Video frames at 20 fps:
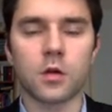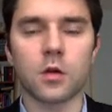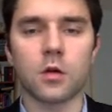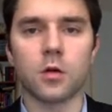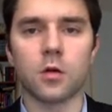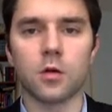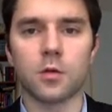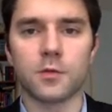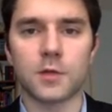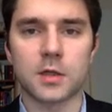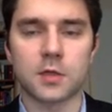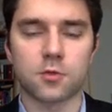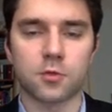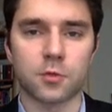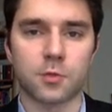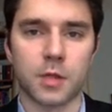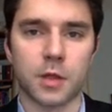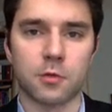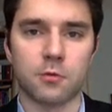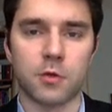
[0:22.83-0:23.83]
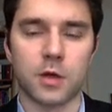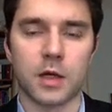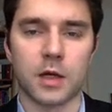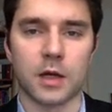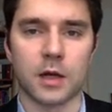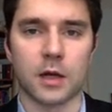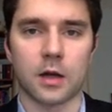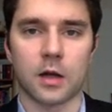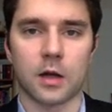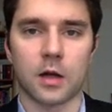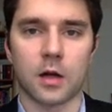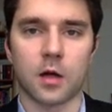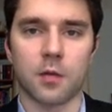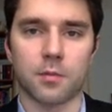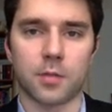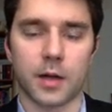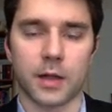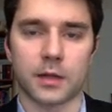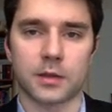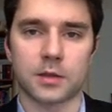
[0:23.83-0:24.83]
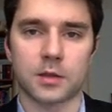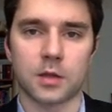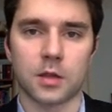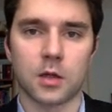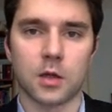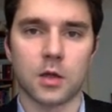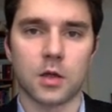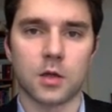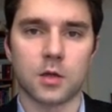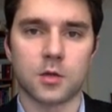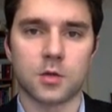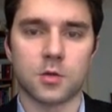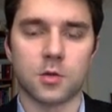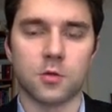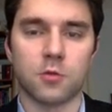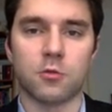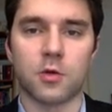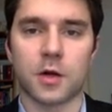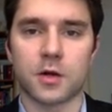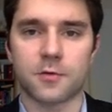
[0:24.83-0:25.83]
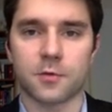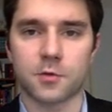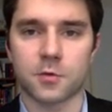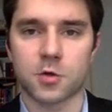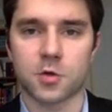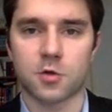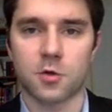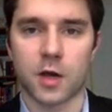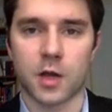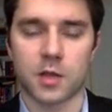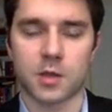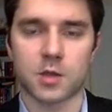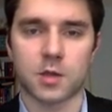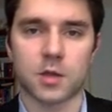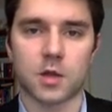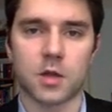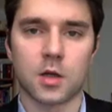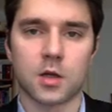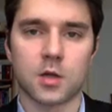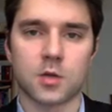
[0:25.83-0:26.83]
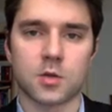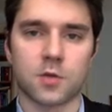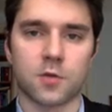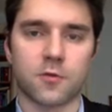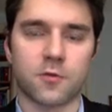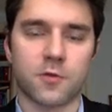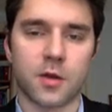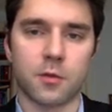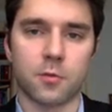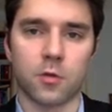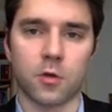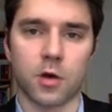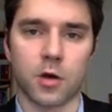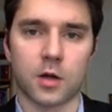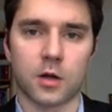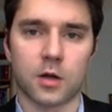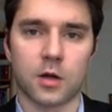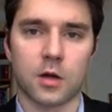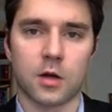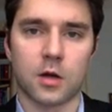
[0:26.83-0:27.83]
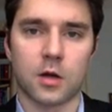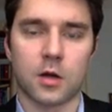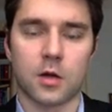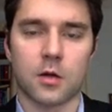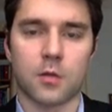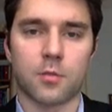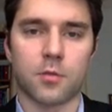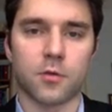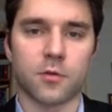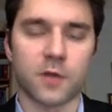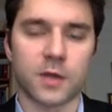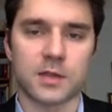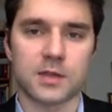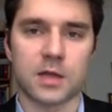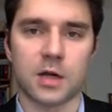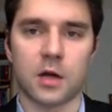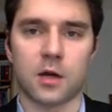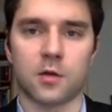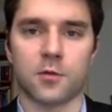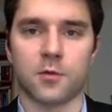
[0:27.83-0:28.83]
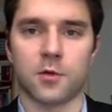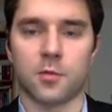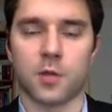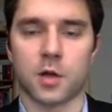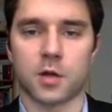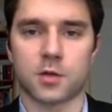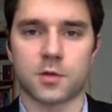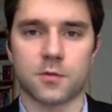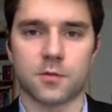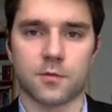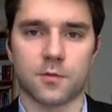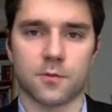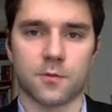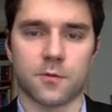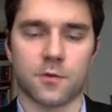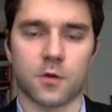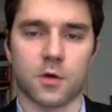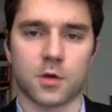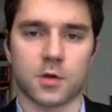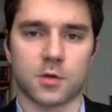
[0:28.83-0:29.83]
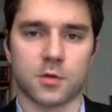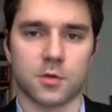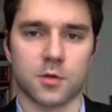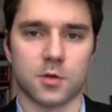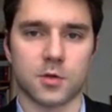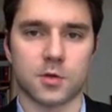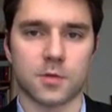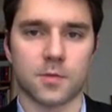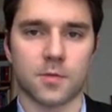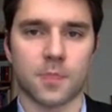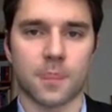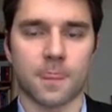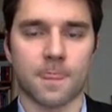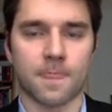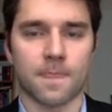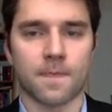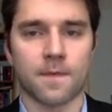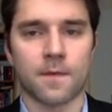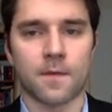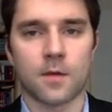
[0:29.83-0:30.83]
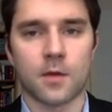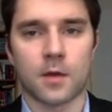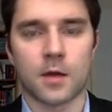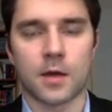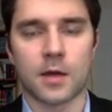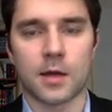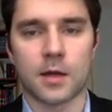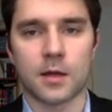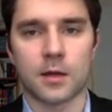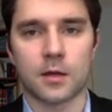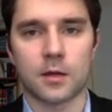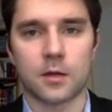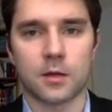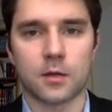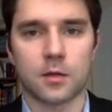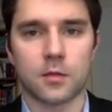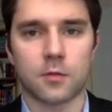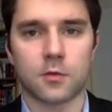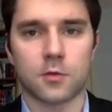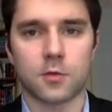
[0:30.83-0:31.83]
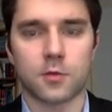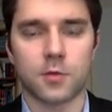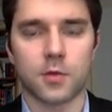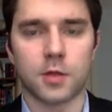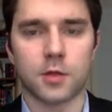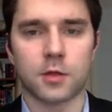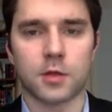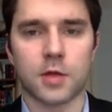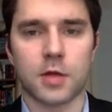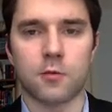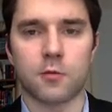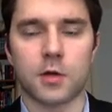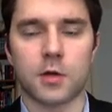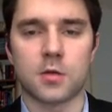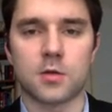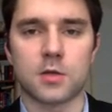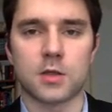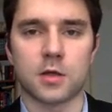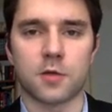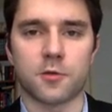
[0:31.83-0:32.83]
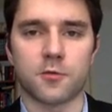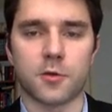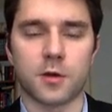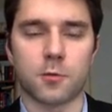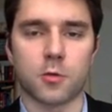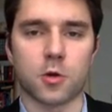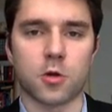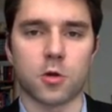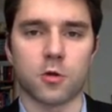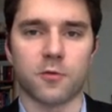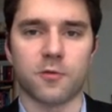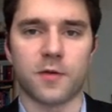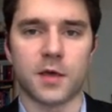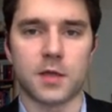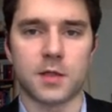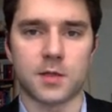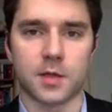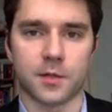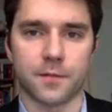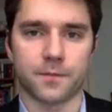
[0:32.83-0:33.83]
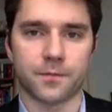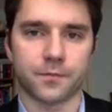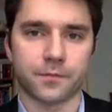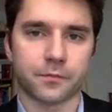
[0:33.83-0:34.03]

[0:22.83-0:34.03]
All of this would be really complex to write from scratch. So framework provides that out of the box for us to use. And to build a game, we're using a framework called Phaser.